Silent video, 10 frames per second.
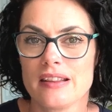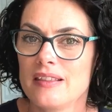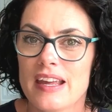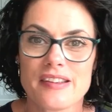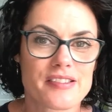
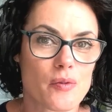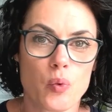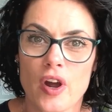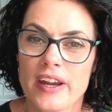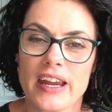this
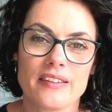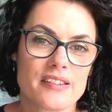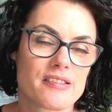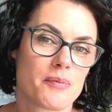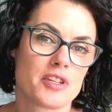working, this
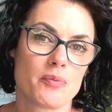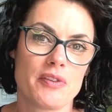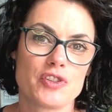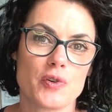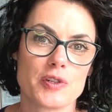subject
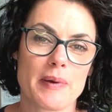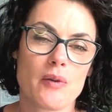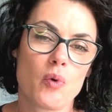we've talked about?